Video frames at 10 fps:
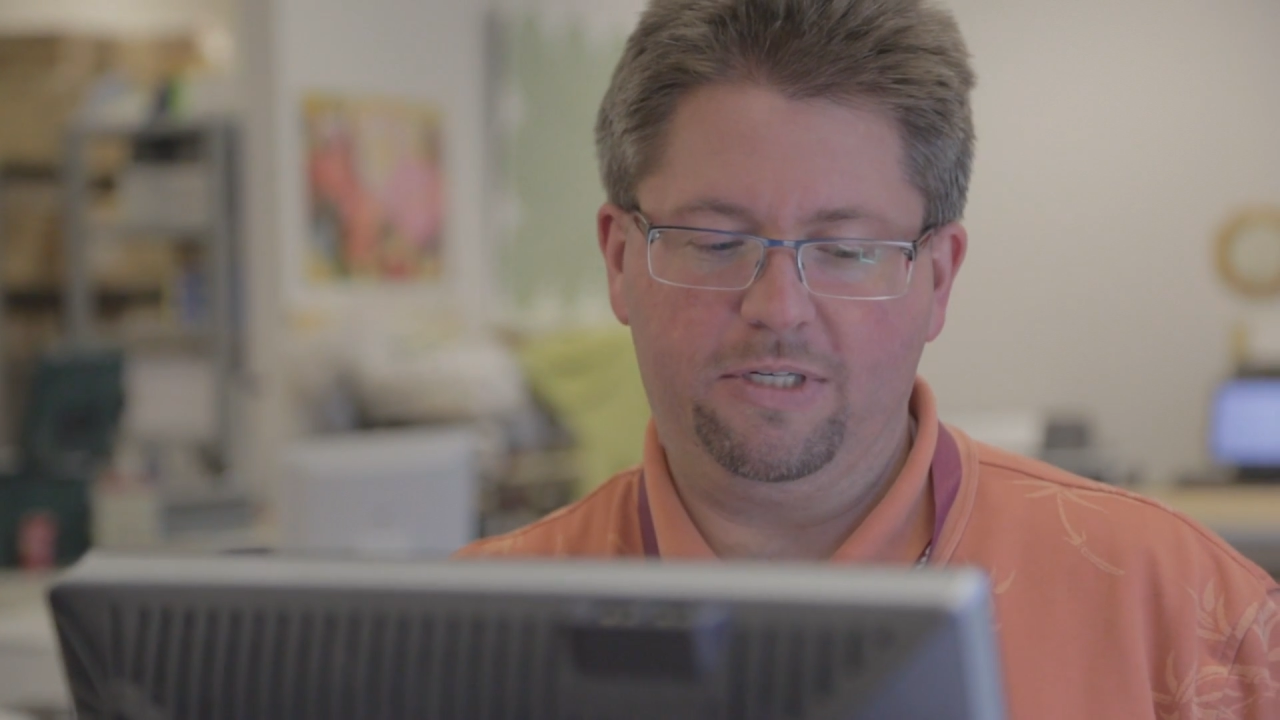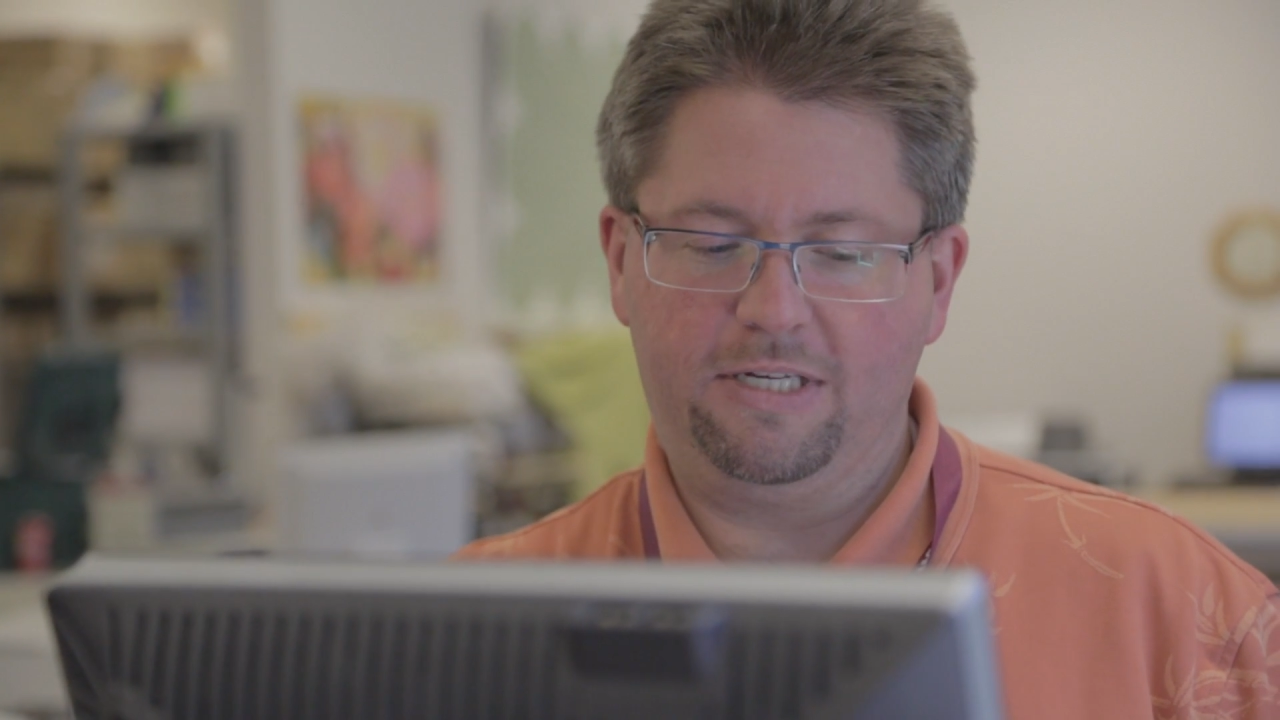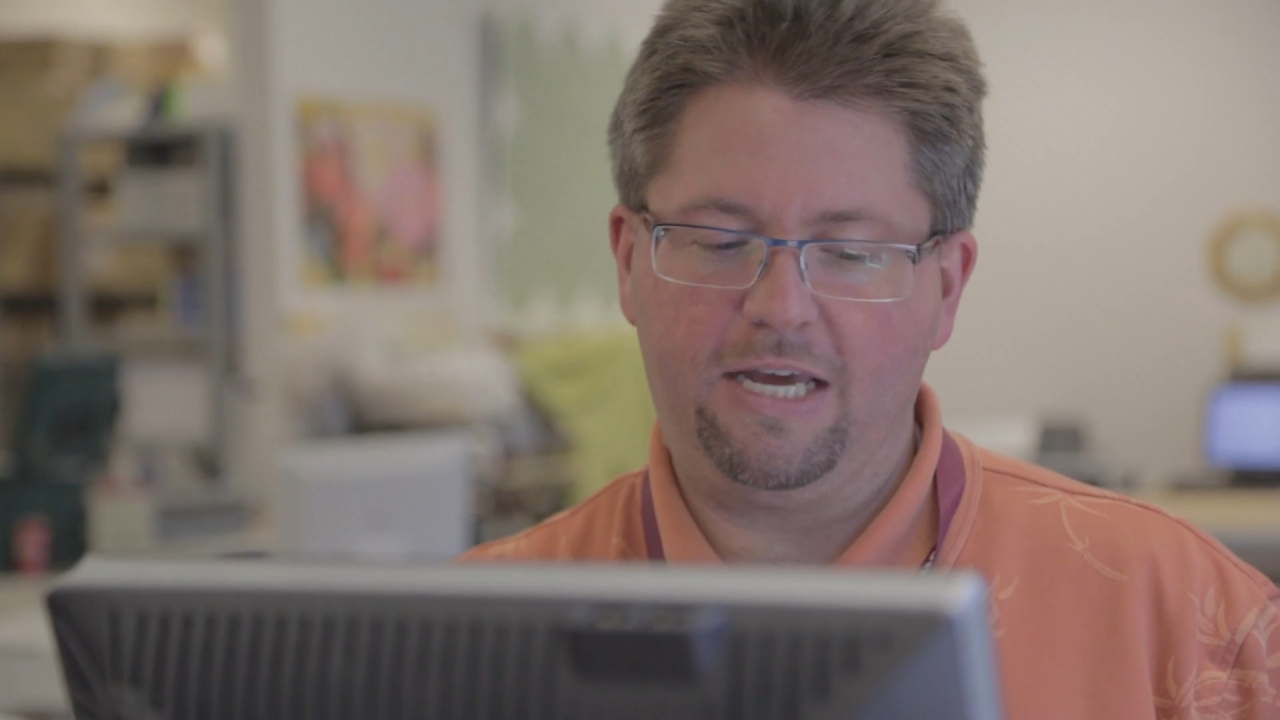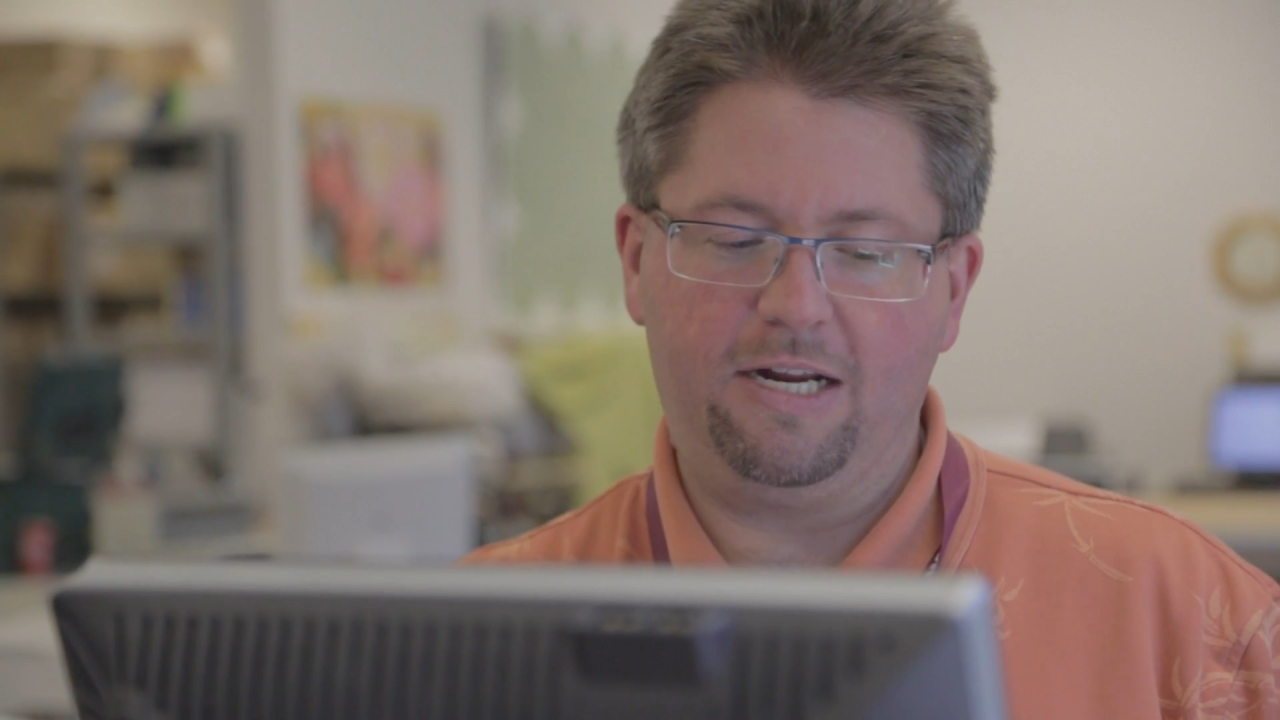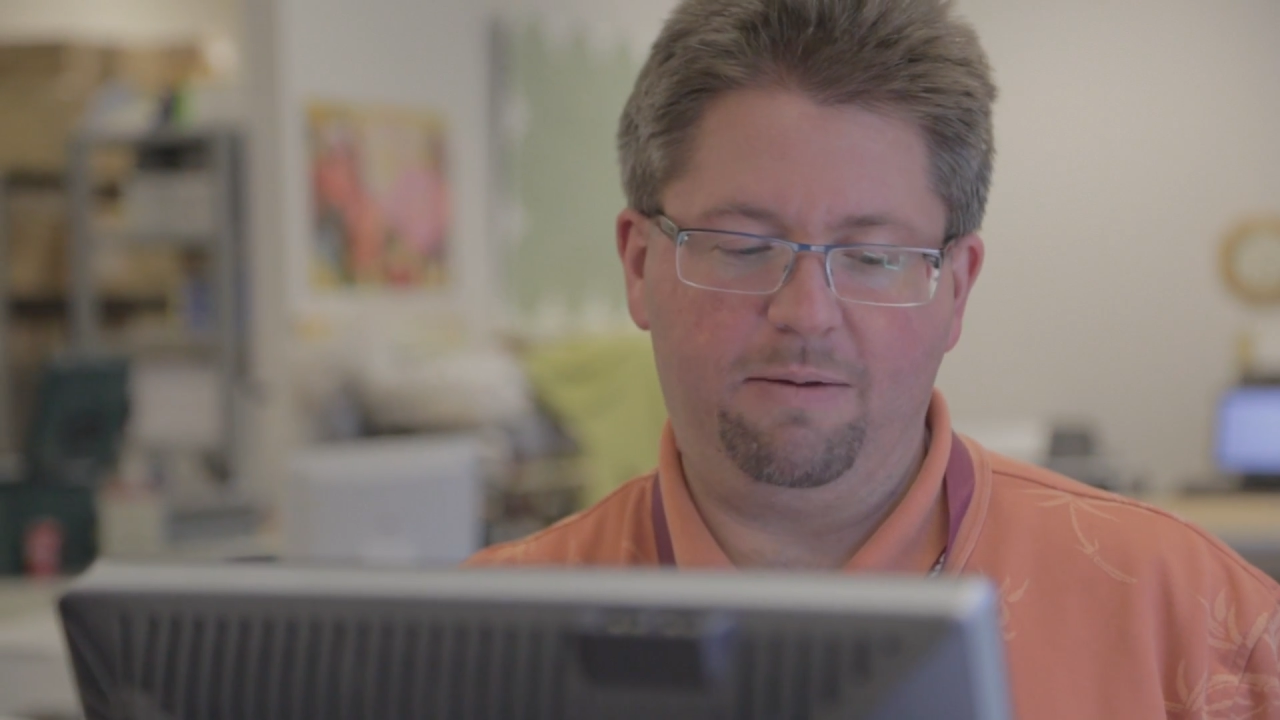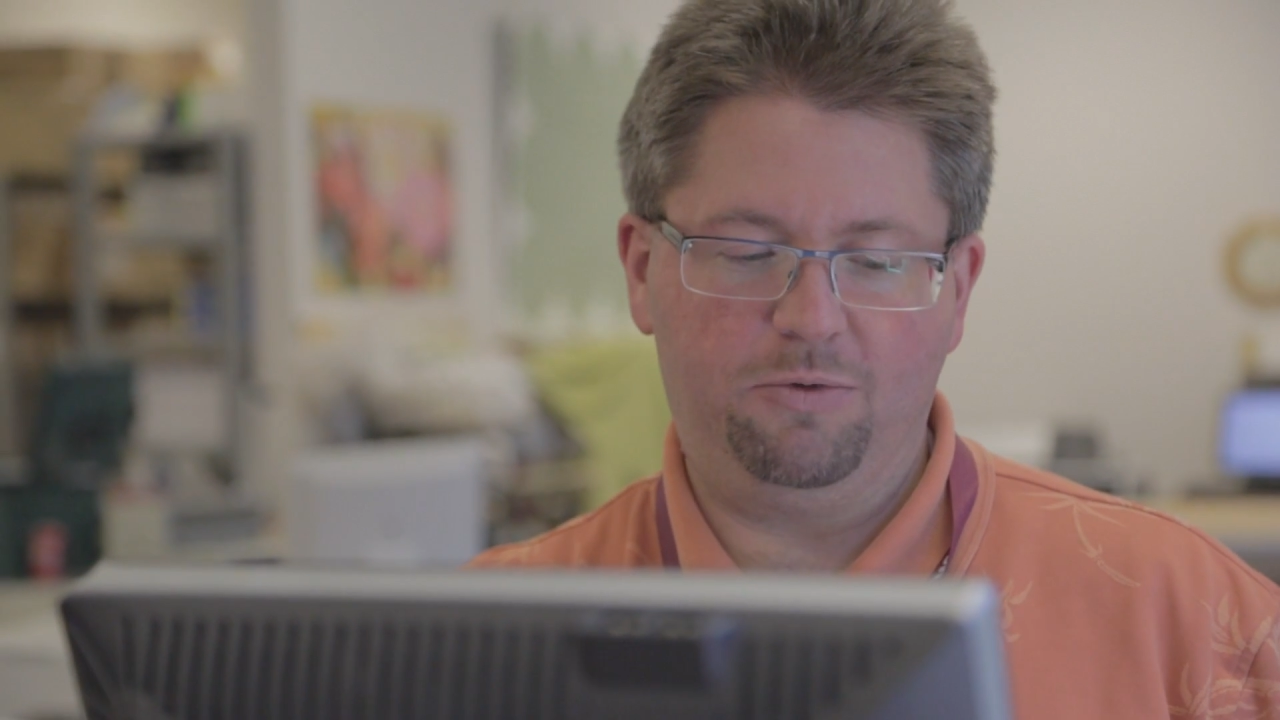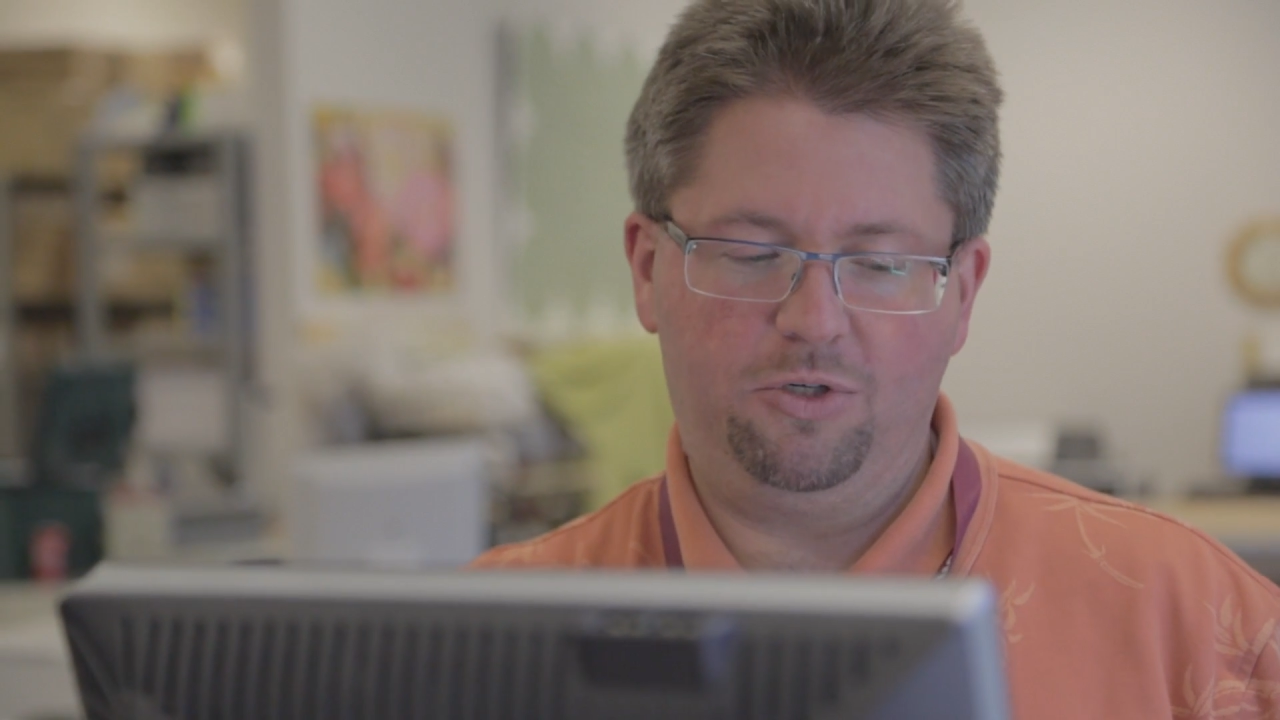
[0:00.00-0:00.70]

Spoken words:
setup